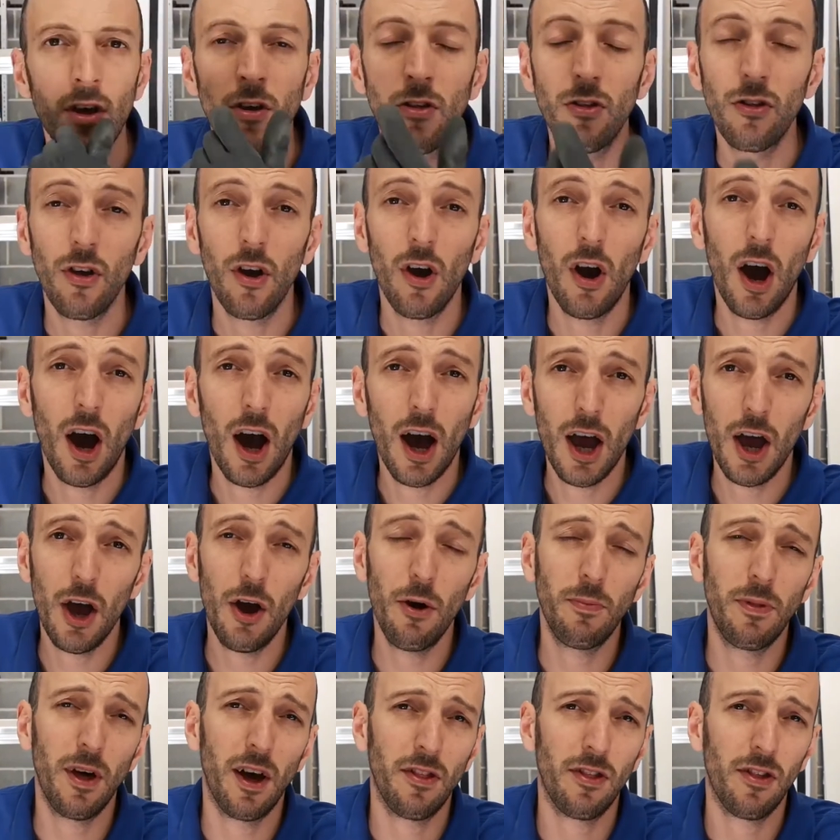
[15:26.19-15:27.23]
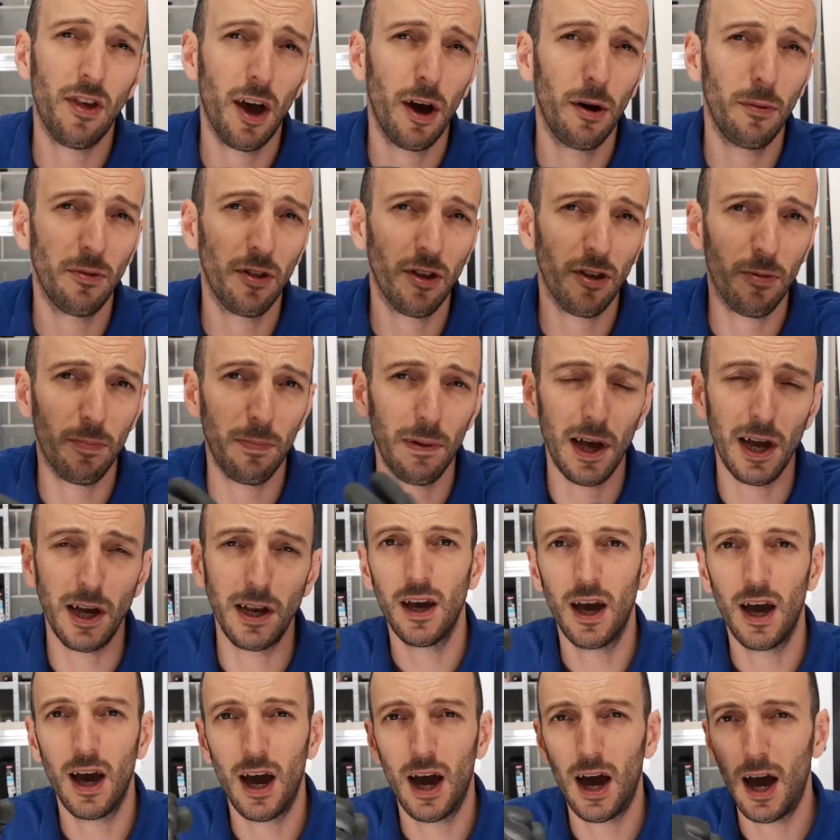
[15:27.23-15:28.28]
So I hope that's helped explain
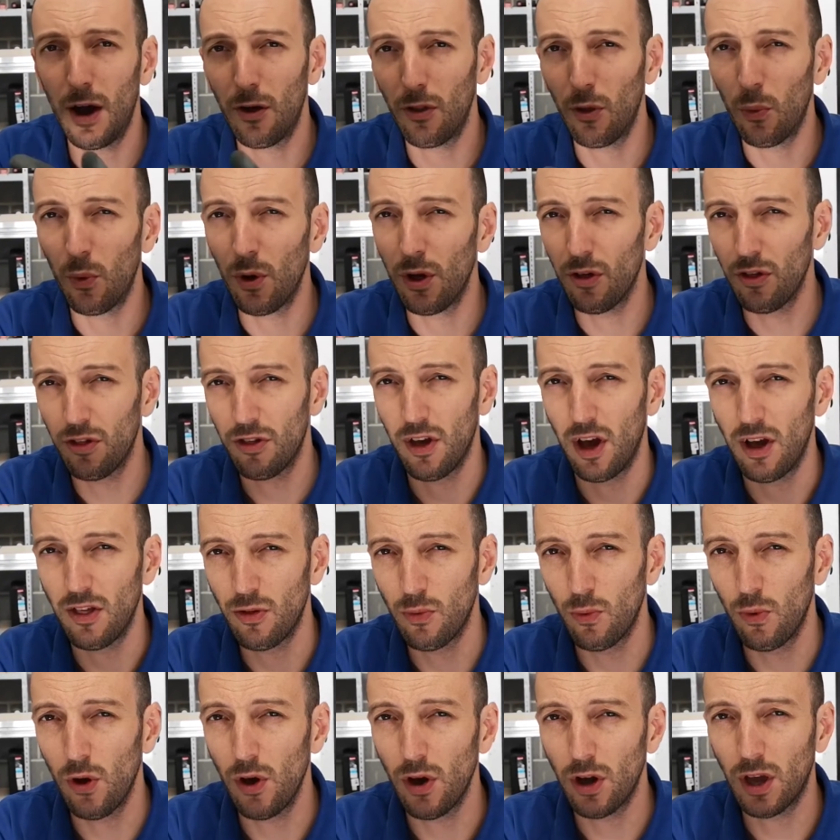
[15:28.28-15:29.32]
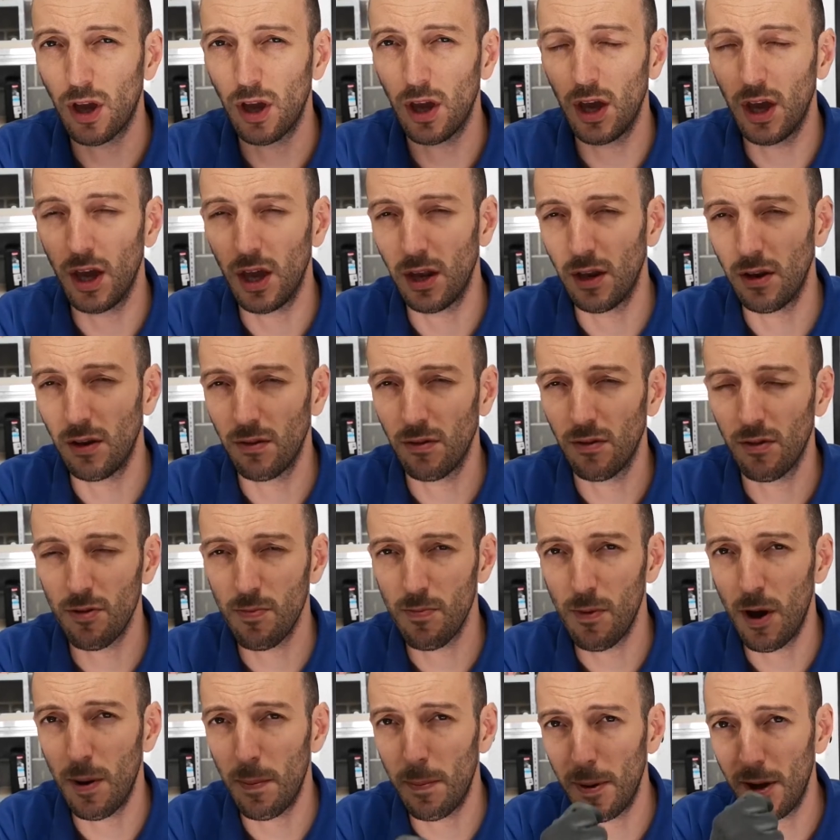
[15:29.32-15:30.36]
how the wheel sets work in
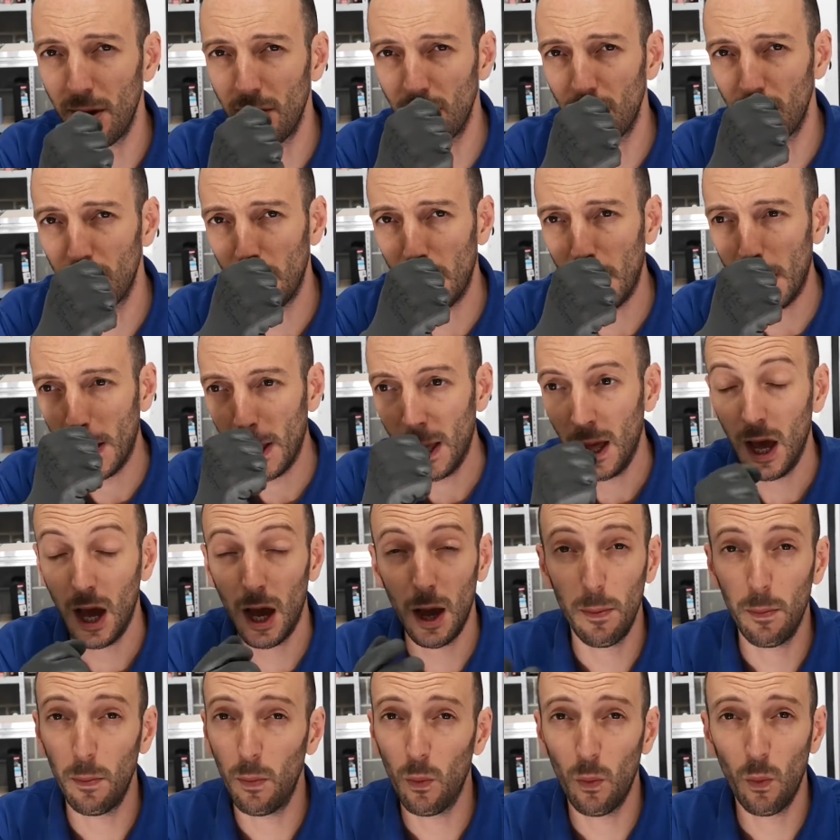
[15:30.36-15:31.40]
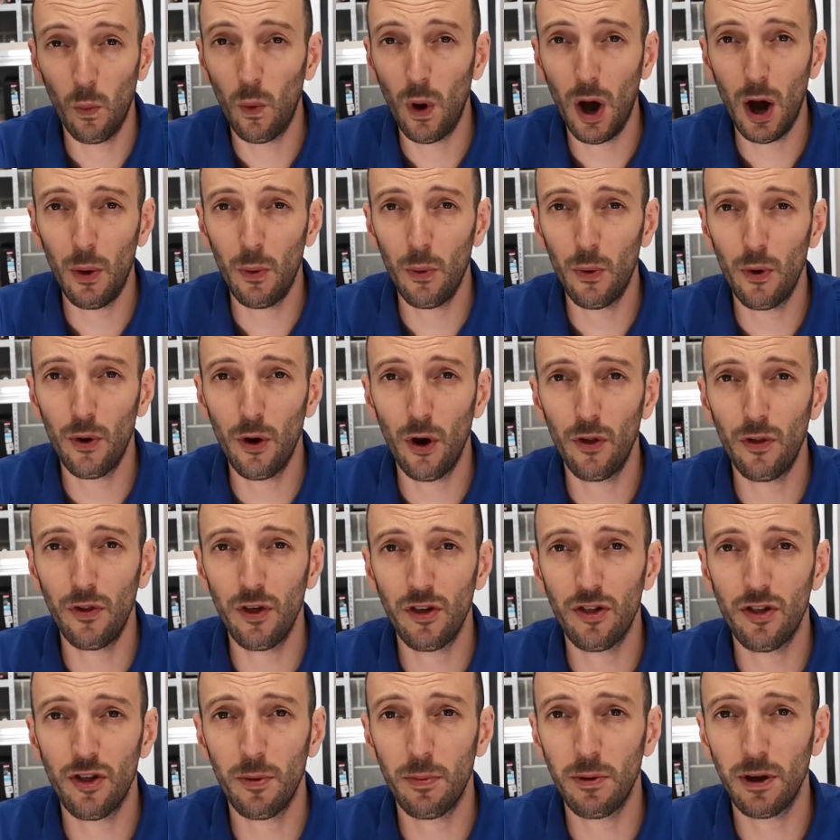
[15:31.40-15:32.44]
SmartBench. While we're on
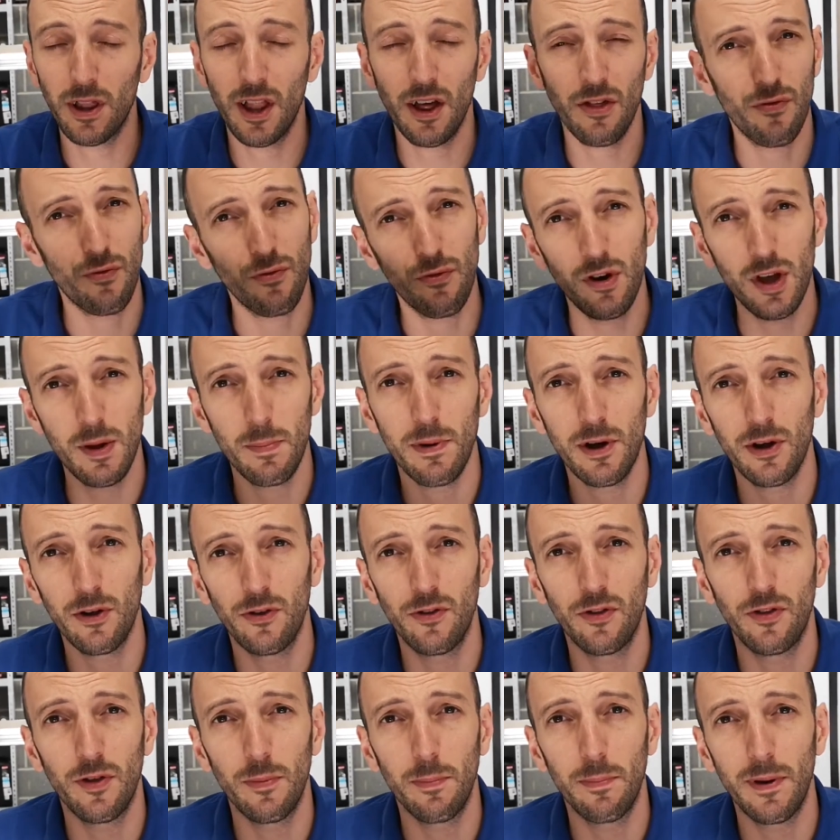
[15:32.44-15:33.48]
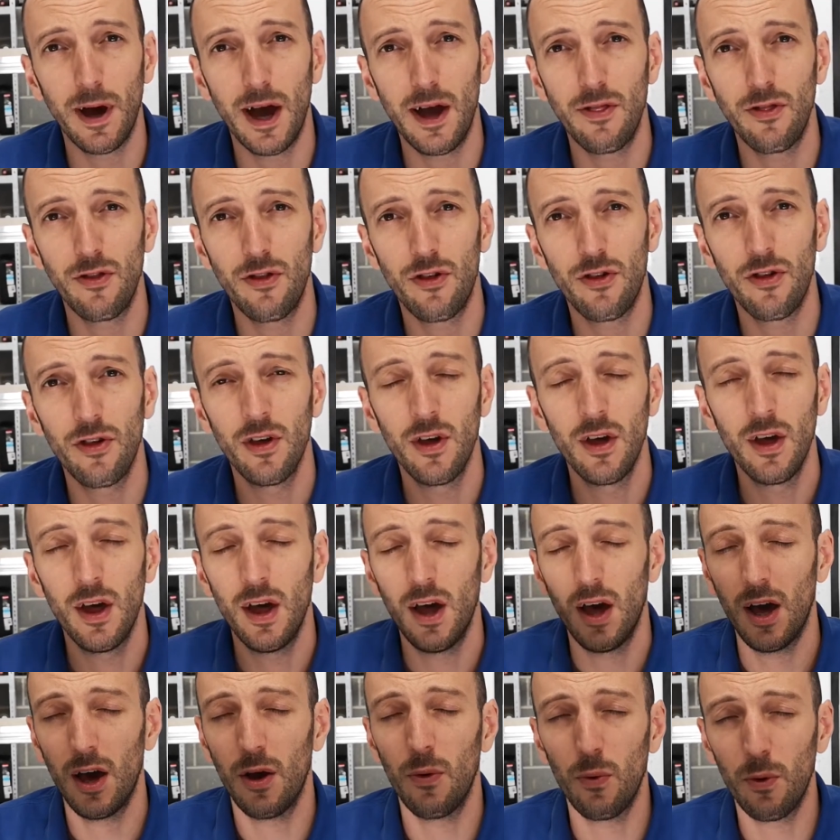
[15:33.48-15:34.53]
this topic, let's rebuild the bench.
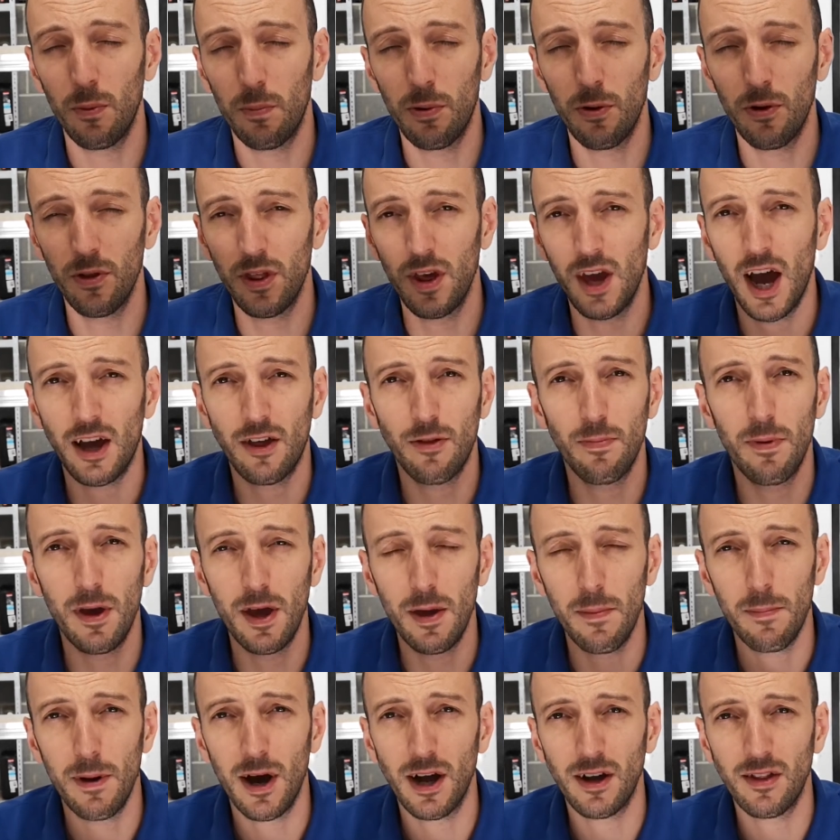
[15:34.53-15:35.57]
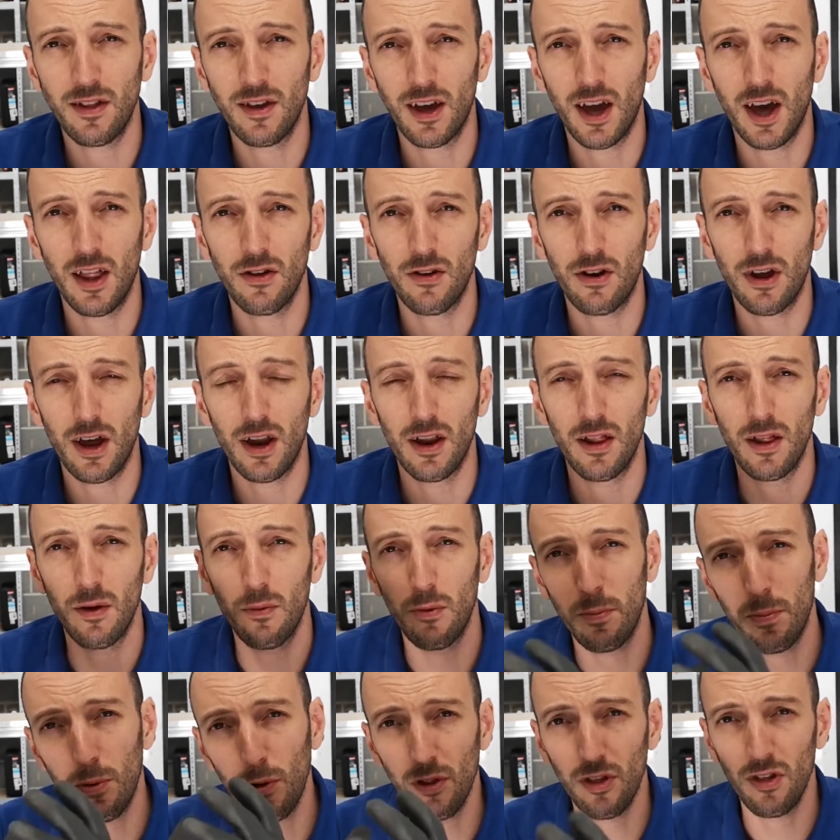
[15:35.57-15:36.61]
We'll put the X beam back together again, and then we'll
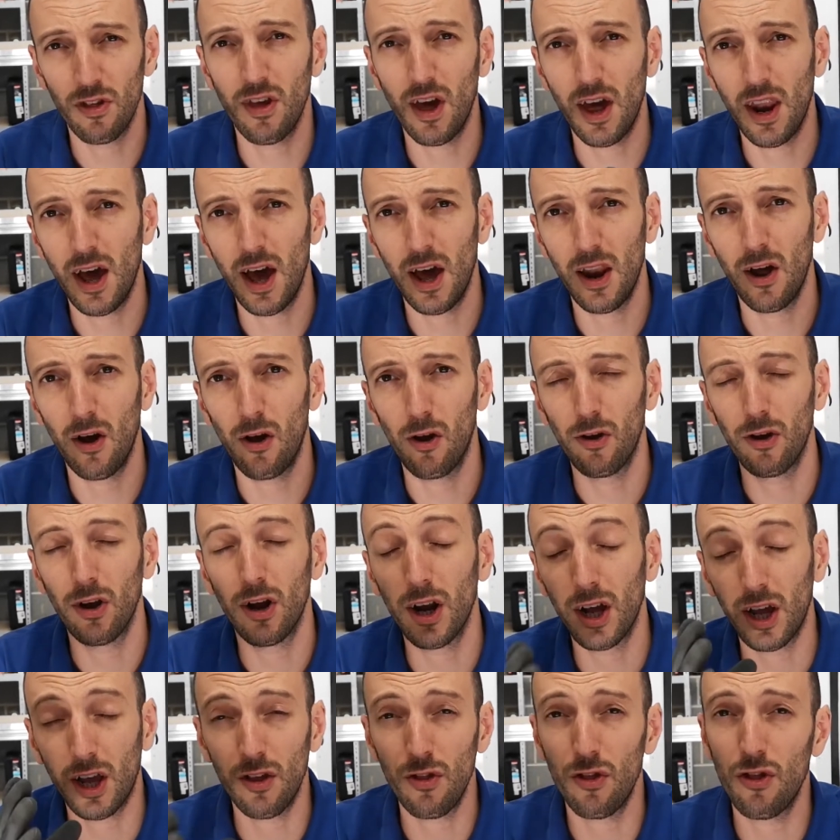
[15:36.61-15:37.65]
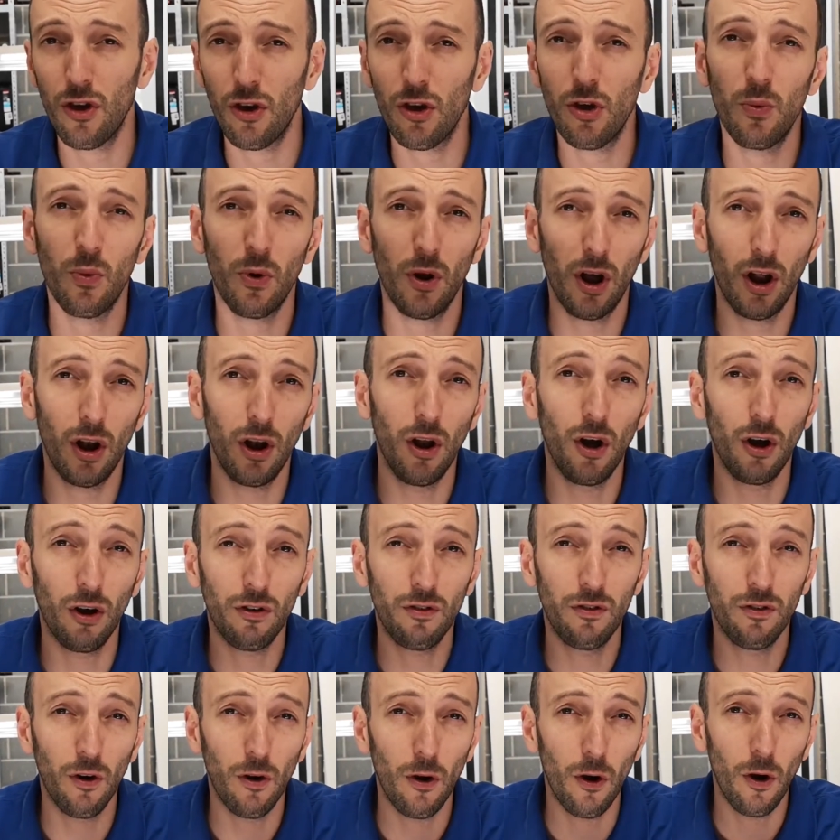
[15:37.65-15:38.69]
put the Z head on. And I can show you what I look
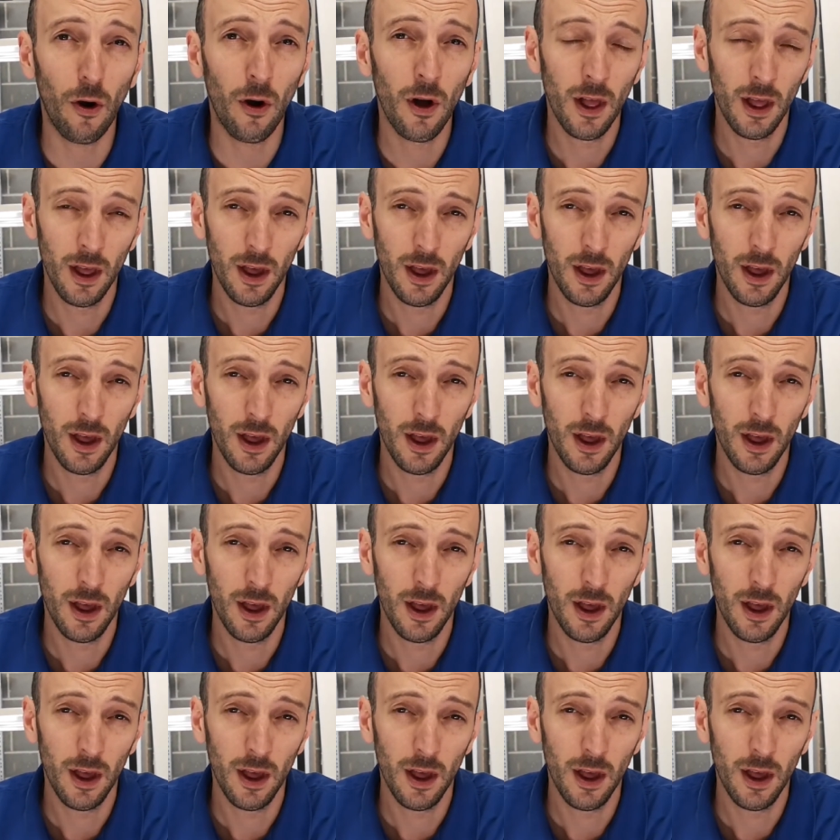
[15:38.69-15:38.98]
for